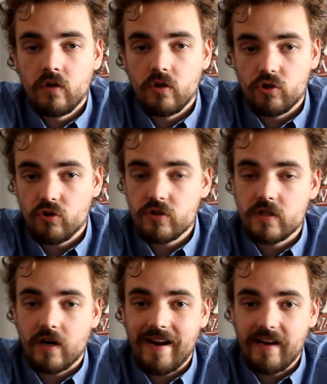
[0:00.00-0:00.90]
the choices
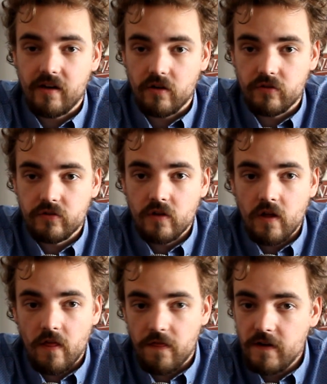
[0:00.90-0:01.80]
are endless.
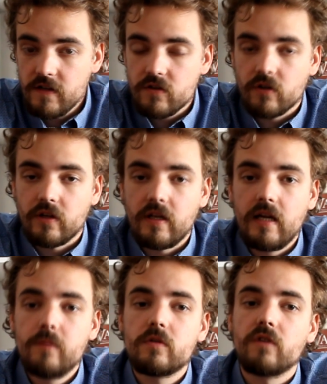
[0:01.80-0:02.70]
These are the
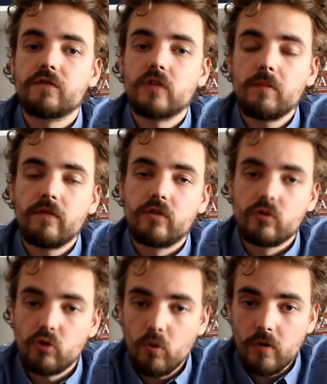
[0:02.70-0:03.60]
names of some of the
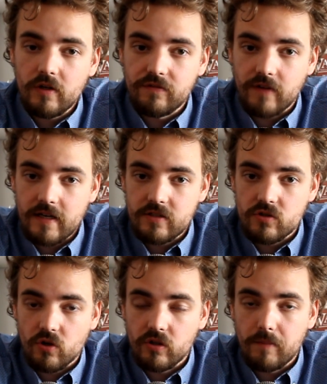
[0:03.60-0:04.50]
robo-advisors
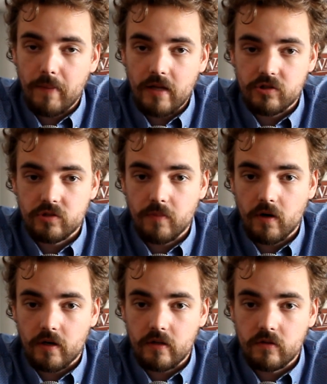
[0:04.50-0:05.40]
on the Belgian
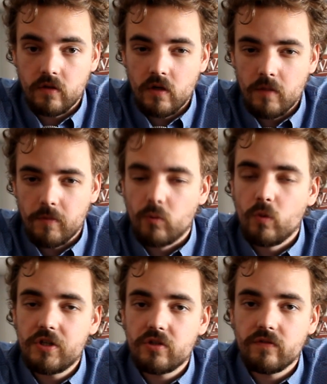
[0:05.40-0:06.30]
market. But
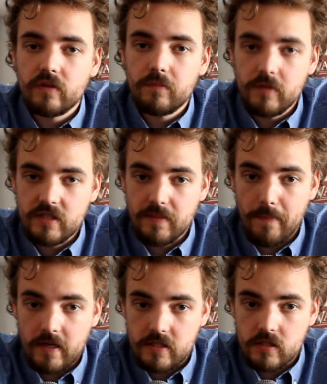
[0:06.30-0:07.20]
which of them is the
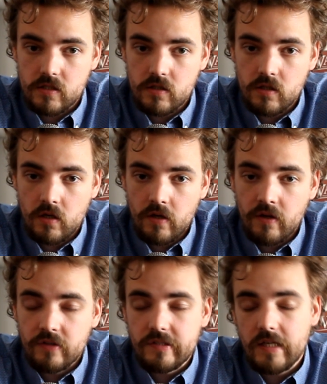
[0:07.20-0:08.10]
best?
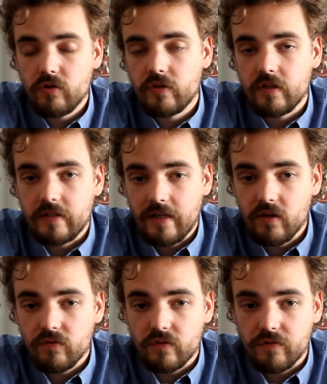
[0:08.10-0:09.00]
Stay until the end
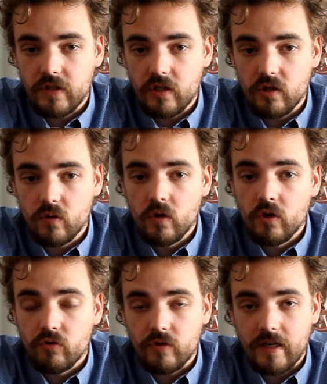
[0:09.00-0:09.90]
of the video
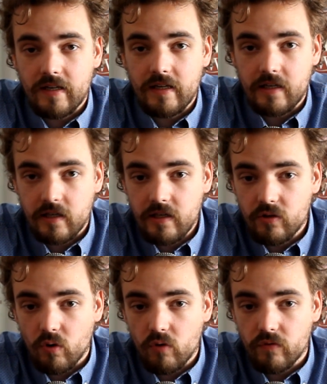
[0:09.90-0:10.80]
to get a clear
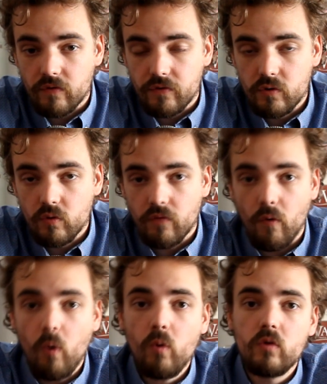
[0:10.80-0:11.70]
overview of
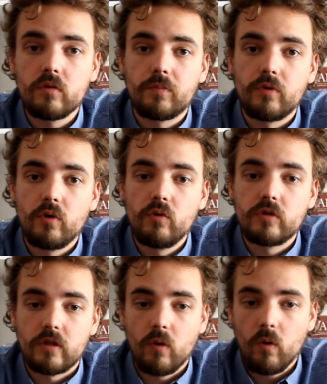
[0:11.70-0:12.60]
all the pros
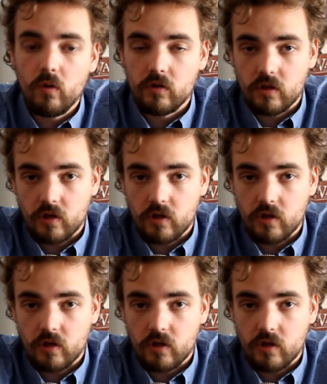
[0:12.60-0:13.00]
and all the